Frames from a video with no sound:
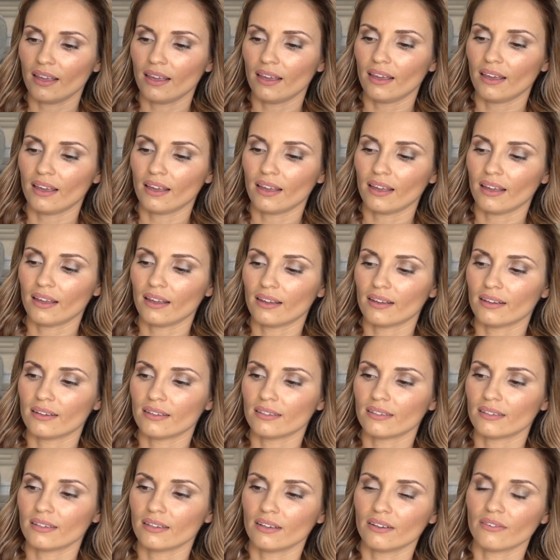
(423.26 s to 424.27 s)

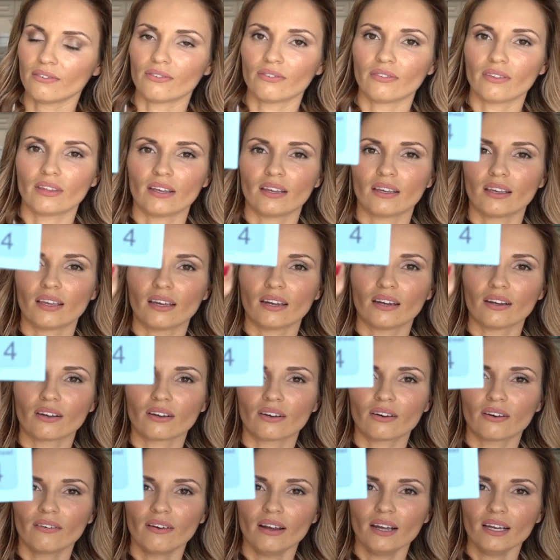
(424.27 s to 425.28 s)
And if they get
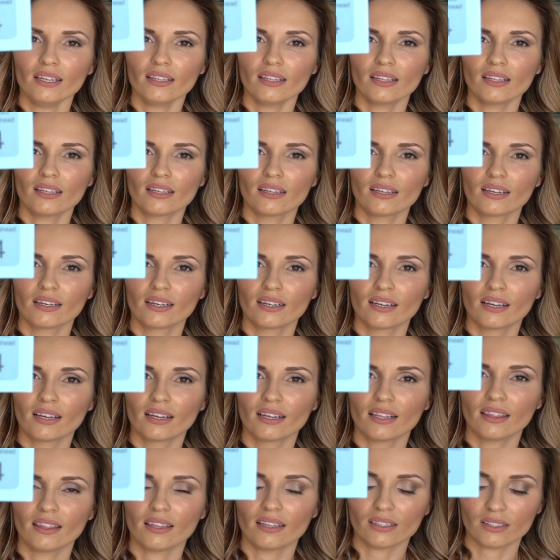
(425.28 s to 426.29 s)
it correct,
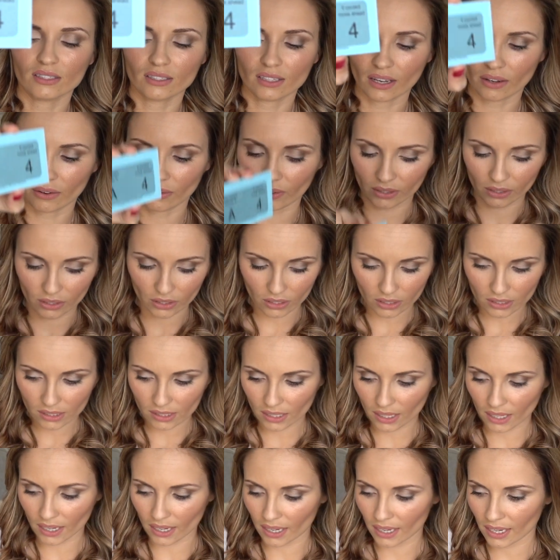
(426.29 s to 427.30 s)
that's how it
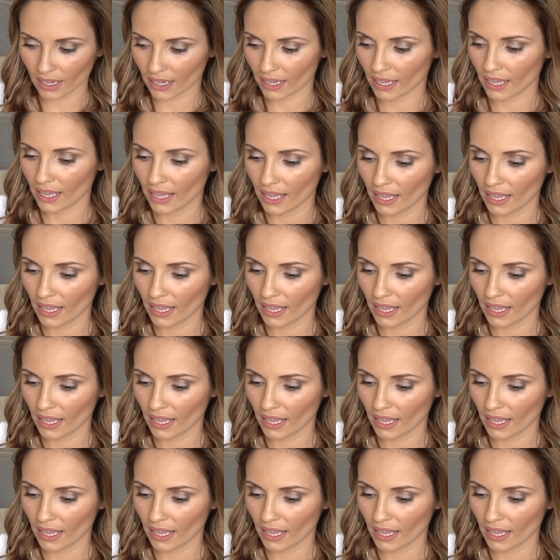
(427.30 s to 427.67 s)
looks like.